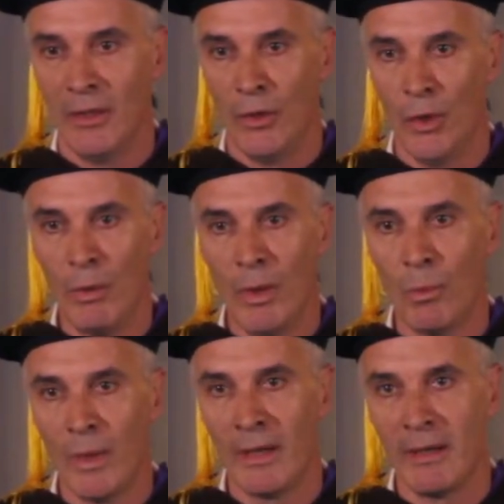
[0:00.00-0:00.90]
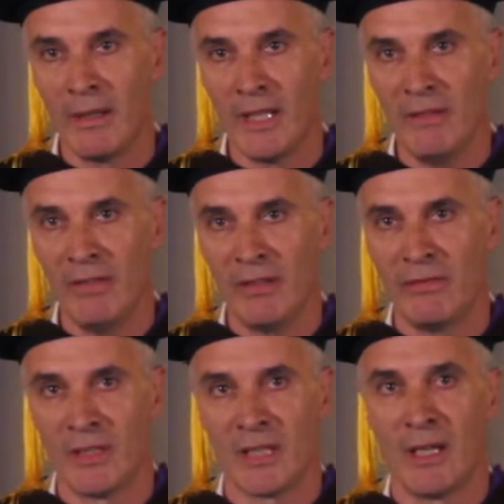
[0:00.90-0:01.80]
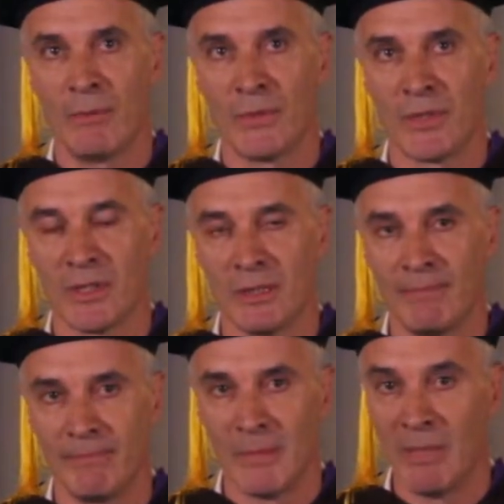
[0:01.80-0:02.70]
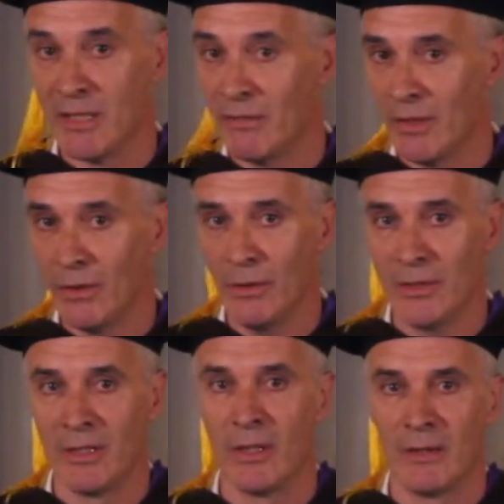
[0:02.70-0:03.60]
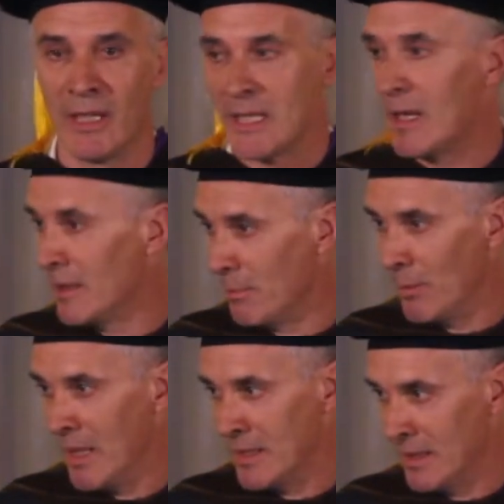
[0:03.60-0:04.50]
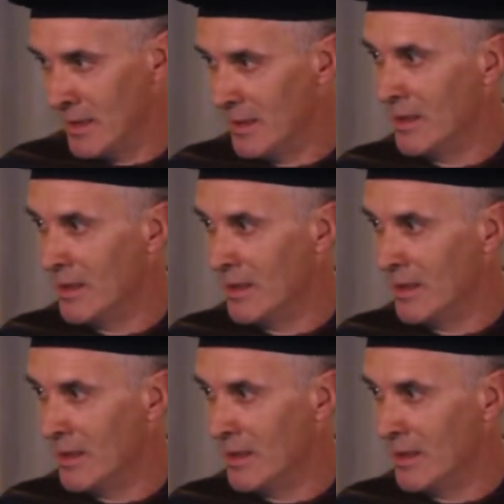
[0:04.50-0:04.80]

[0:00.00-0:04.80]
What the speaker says: knowing when, even if it sounds a bit difficult and not exactly diplomatic,